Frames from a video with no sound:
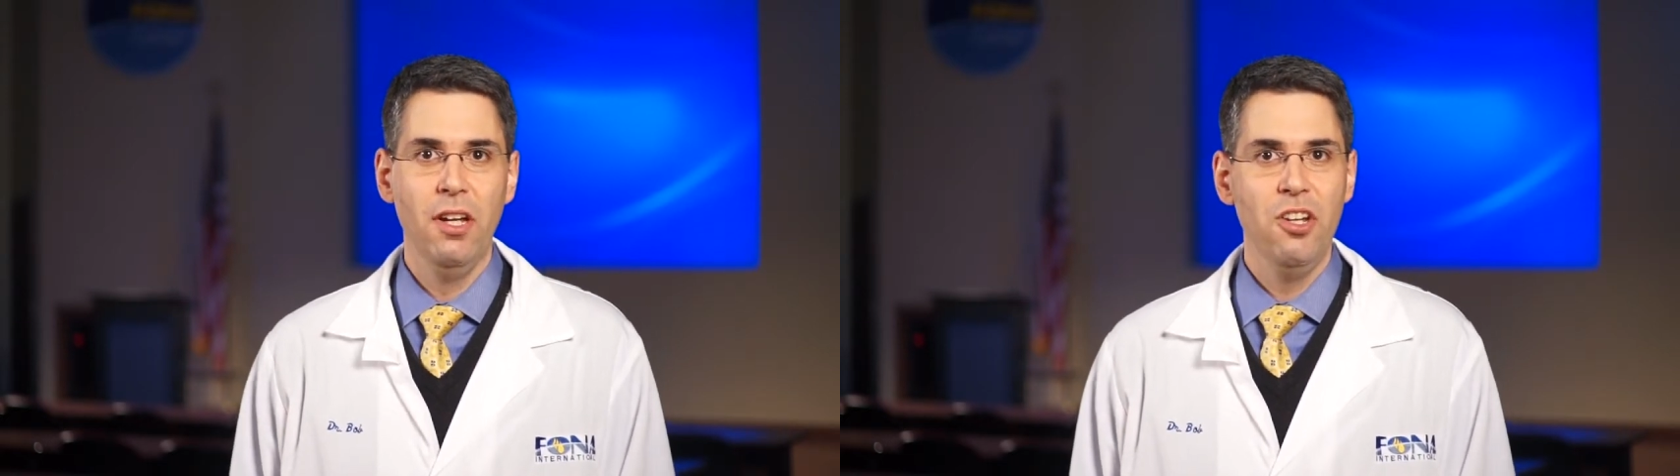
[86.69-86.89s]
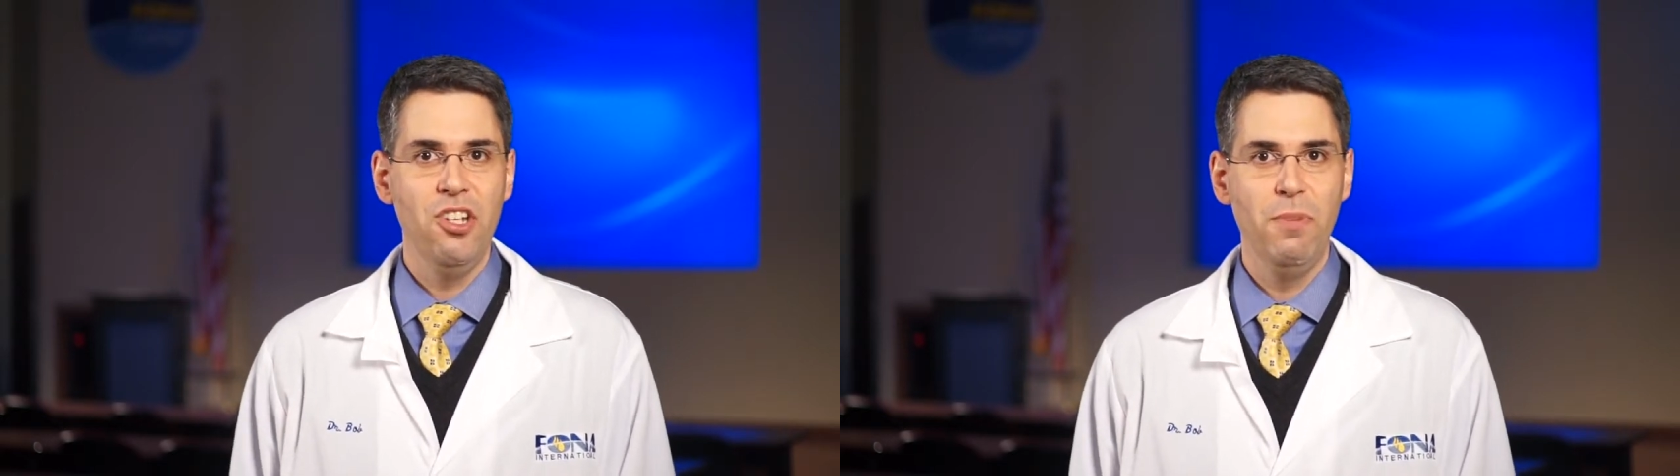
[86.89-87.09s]

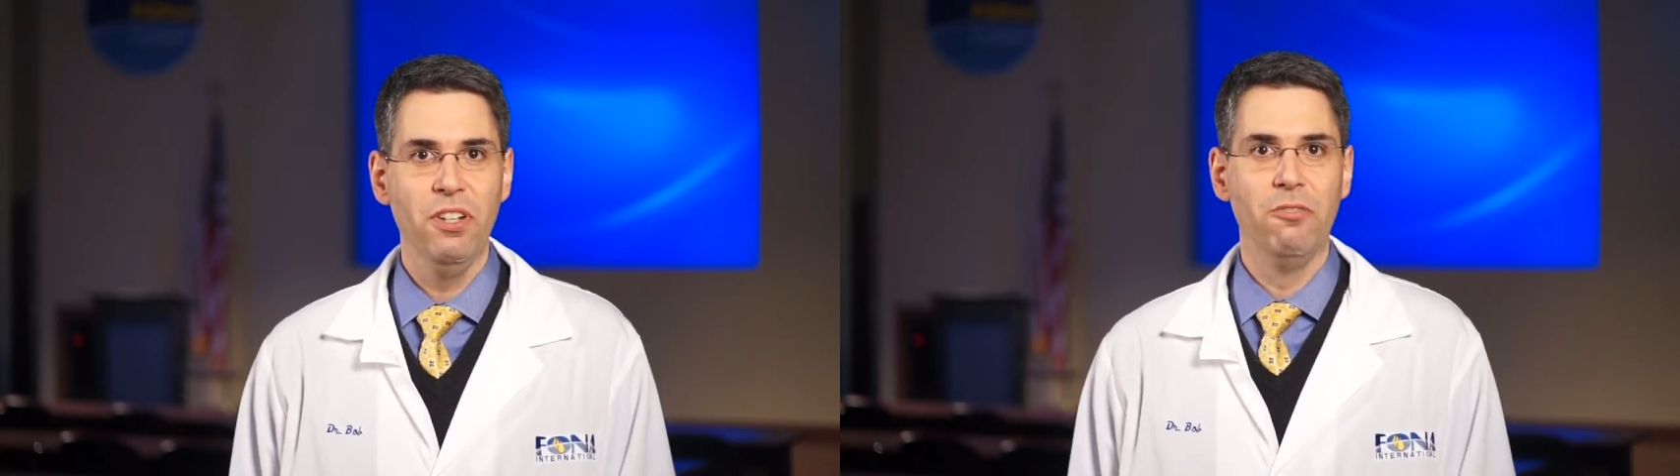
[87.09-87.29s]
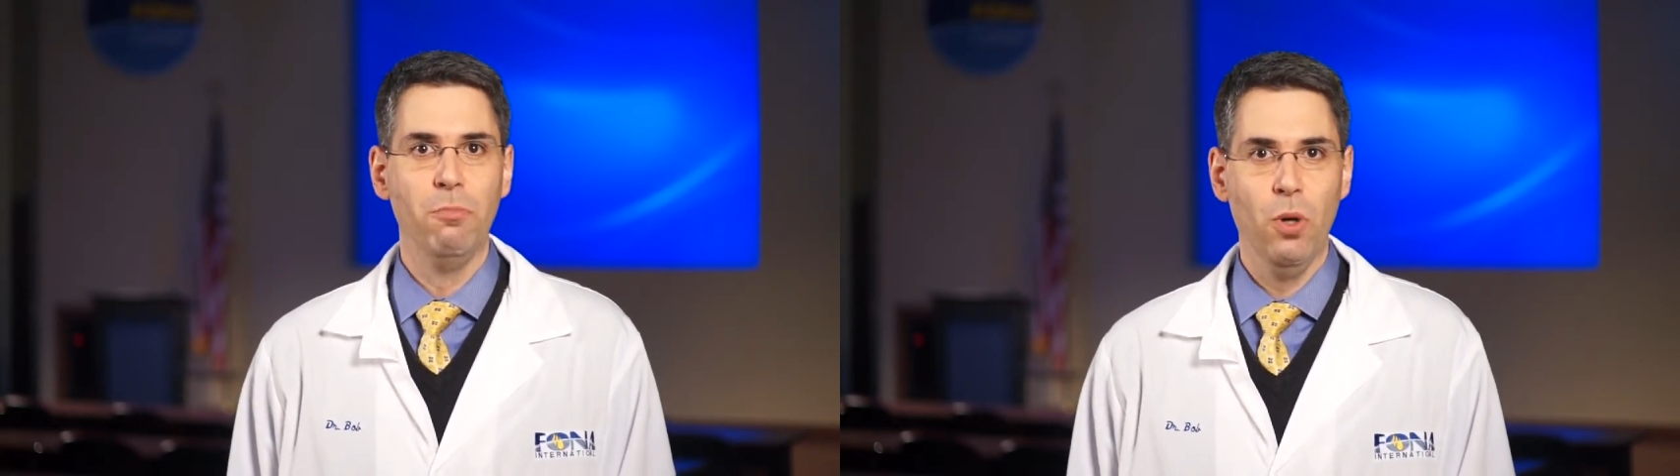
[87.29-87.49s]
she
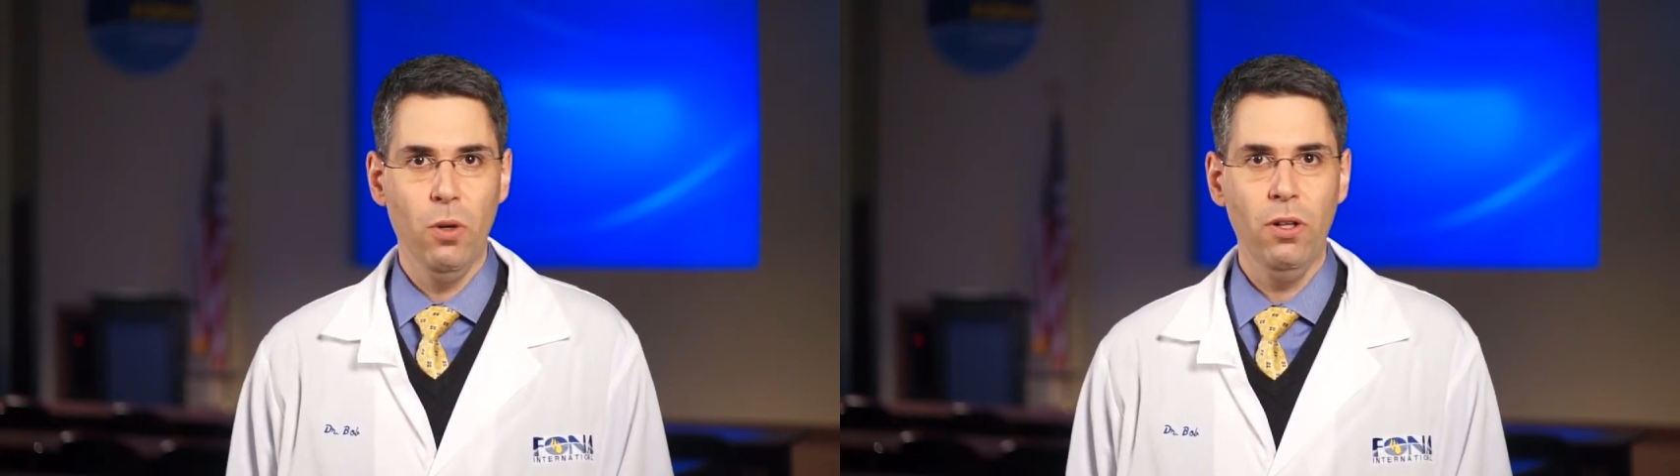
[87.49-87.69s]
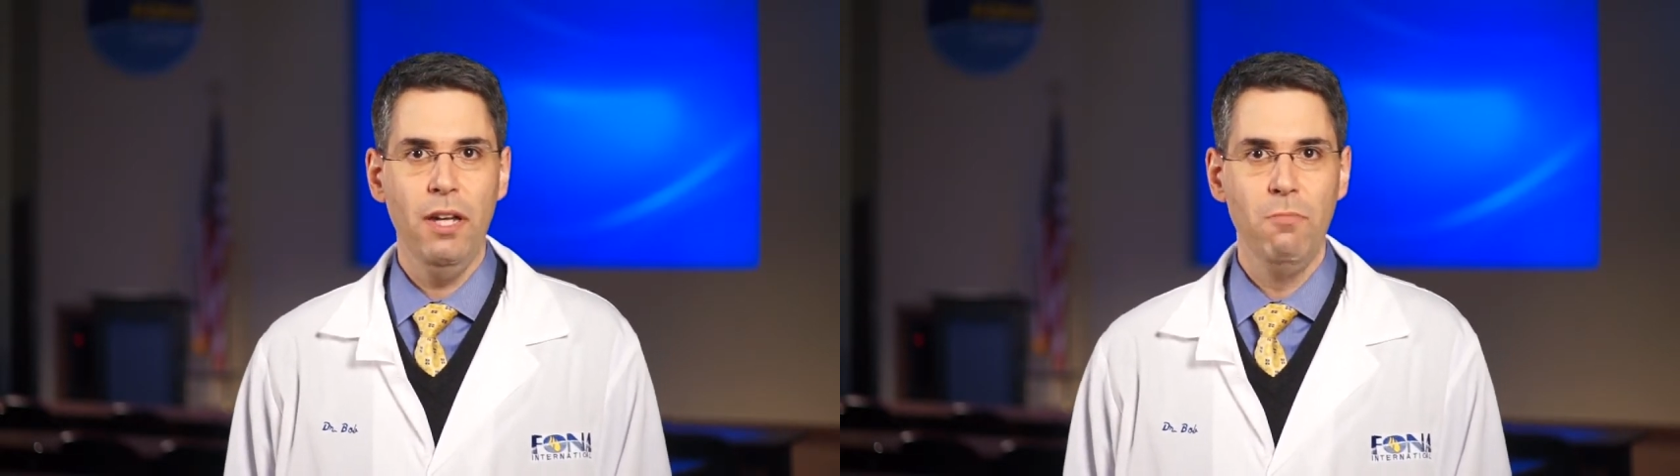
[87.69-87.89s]
builds
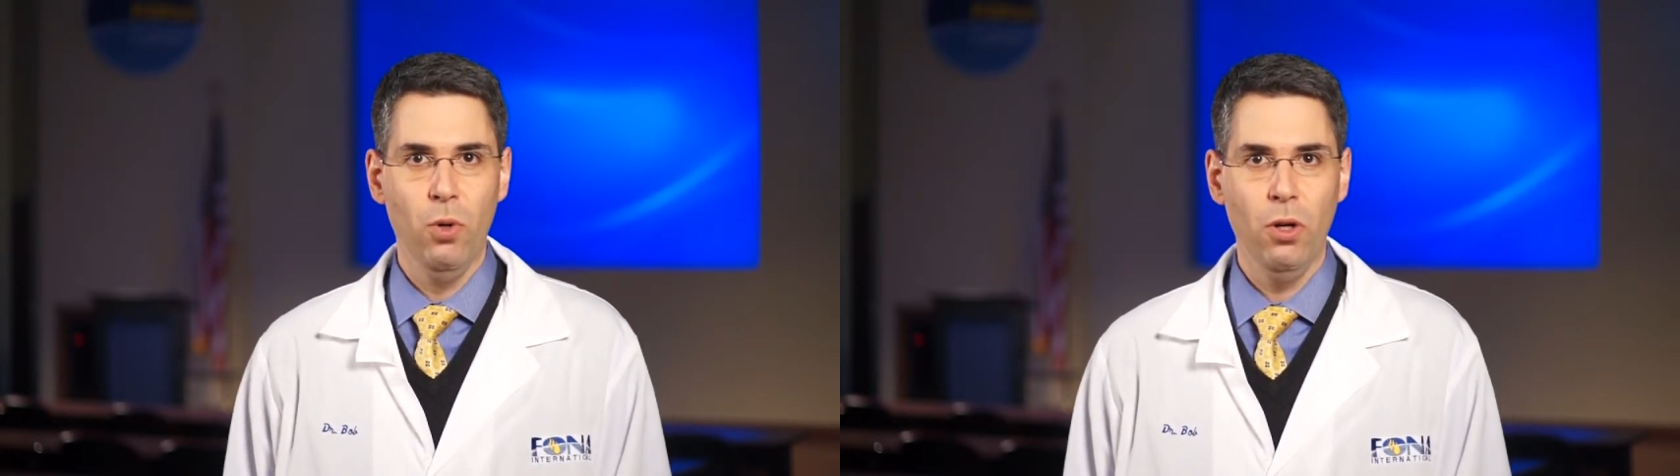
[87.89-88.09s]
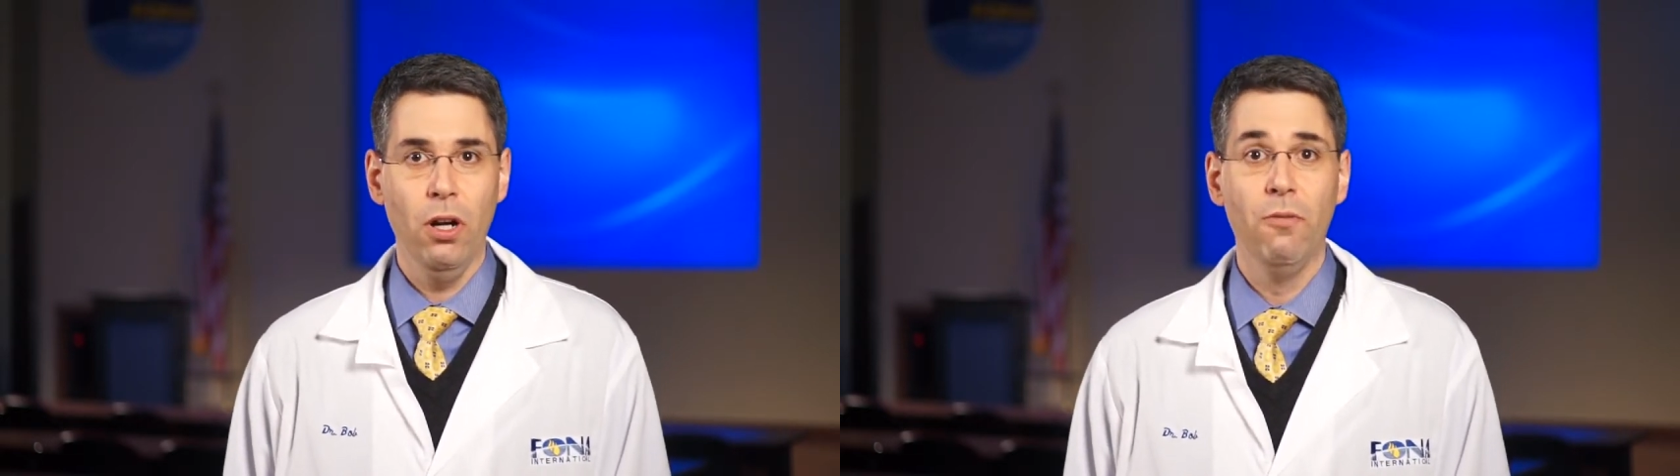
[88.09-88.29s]
more and more